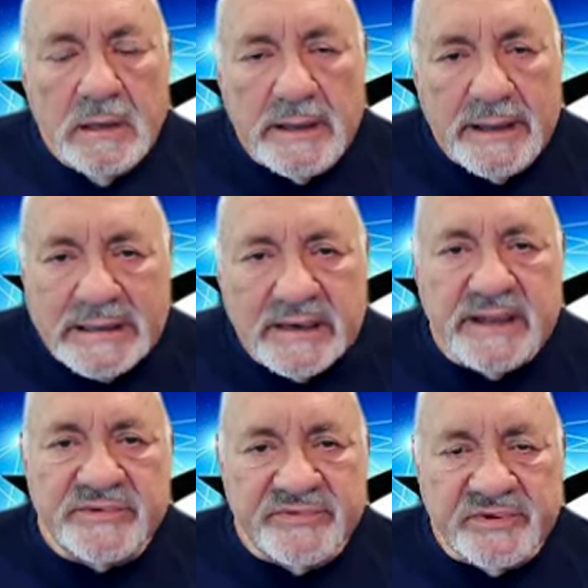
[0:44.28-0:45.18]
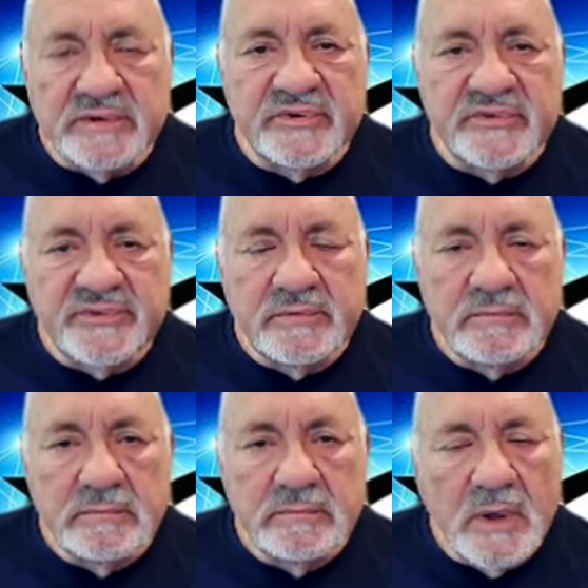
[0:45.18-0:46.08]
internet service
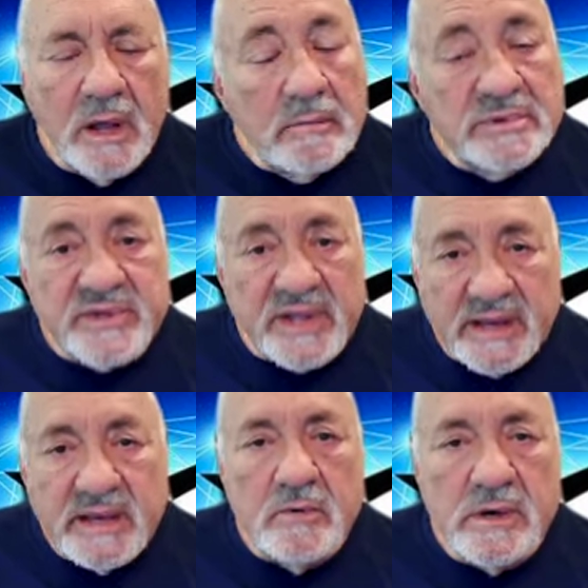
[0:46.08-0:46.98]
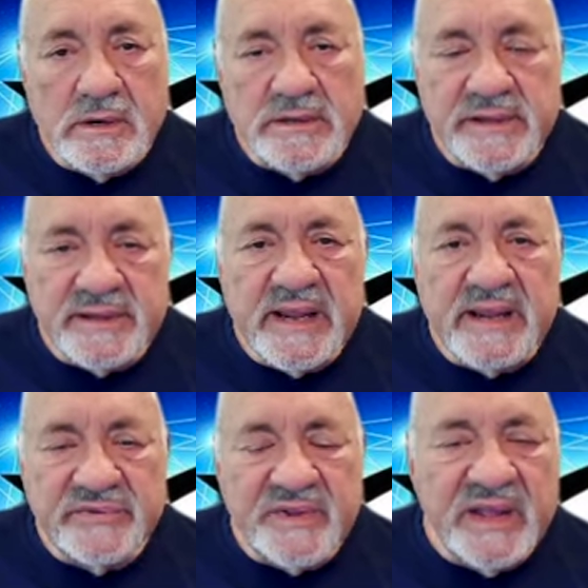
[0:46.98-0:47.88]
almost anywhere in the
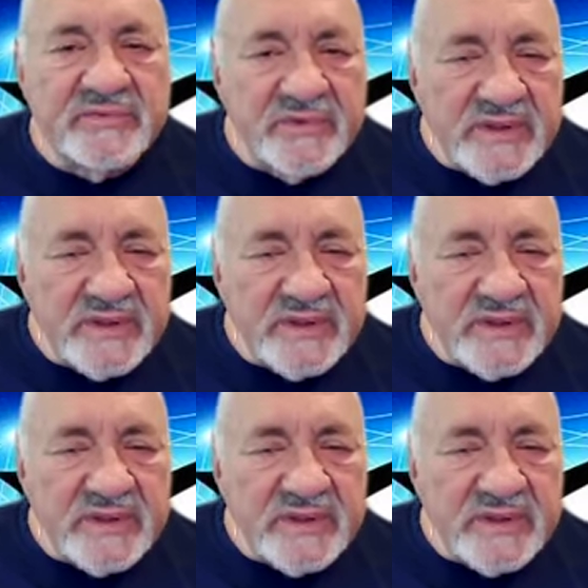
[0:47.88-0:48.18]
United States and